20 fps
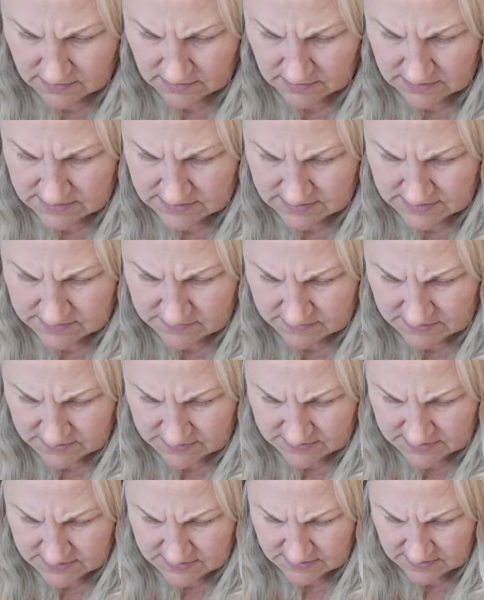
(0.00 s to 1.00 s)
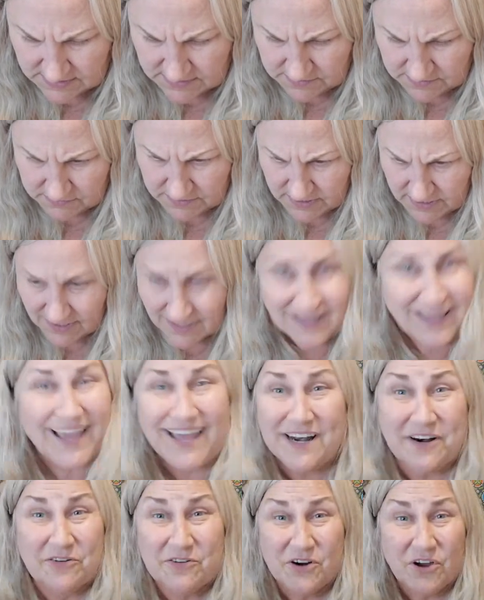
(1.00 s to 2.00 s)
because this one is the other way.
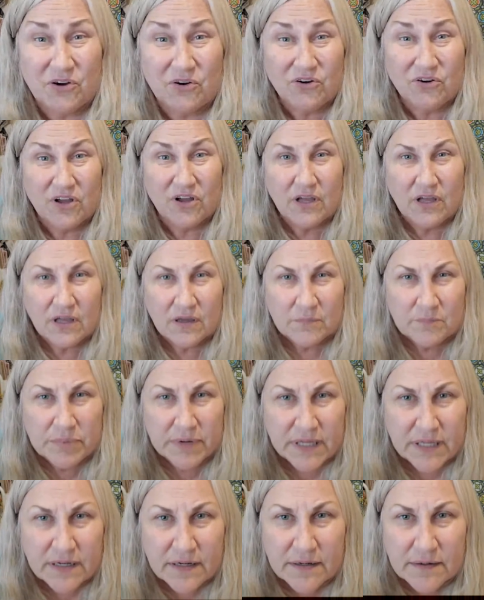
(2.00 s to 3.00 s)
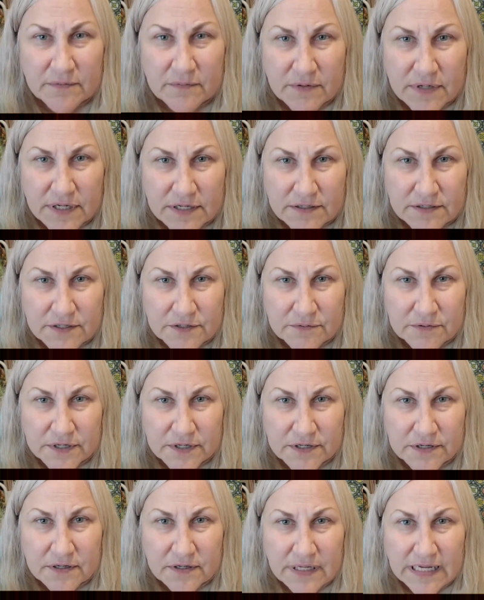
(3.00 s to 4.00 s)
I don't know. But why don't you wear
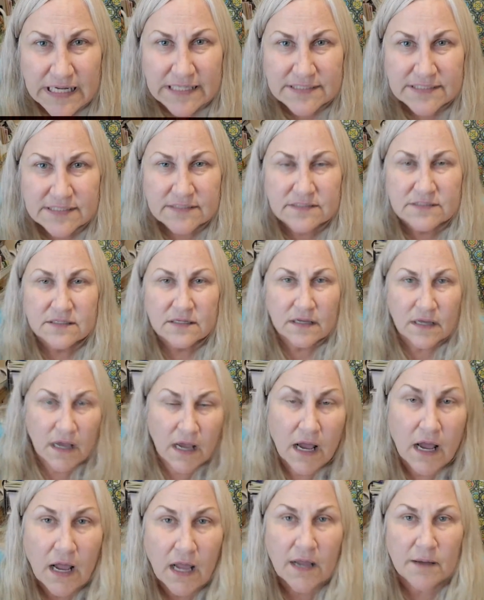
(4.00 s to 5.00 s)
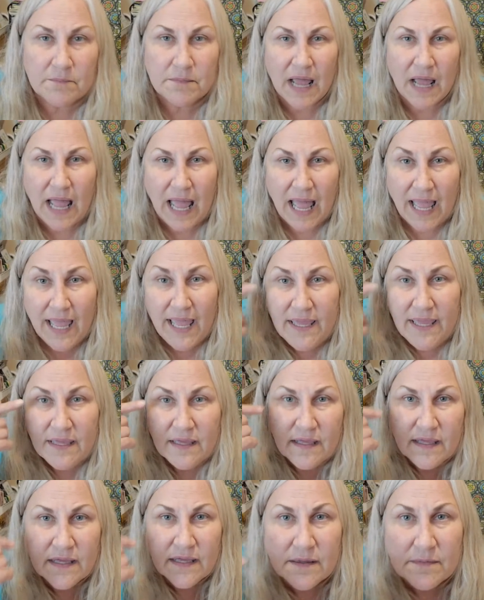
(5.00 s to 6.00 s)
your glasses? Um, I
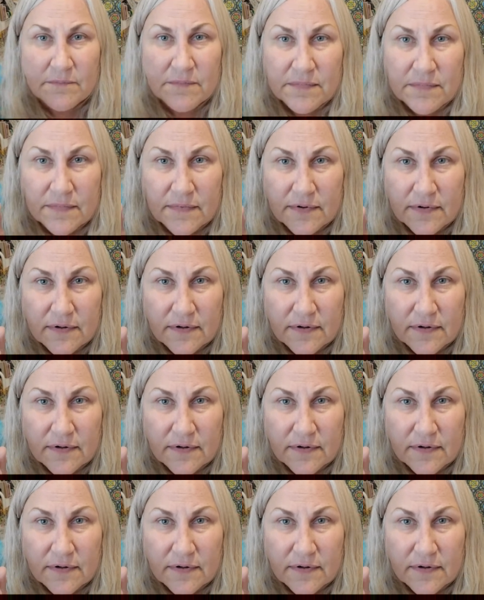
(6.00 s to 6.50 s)
am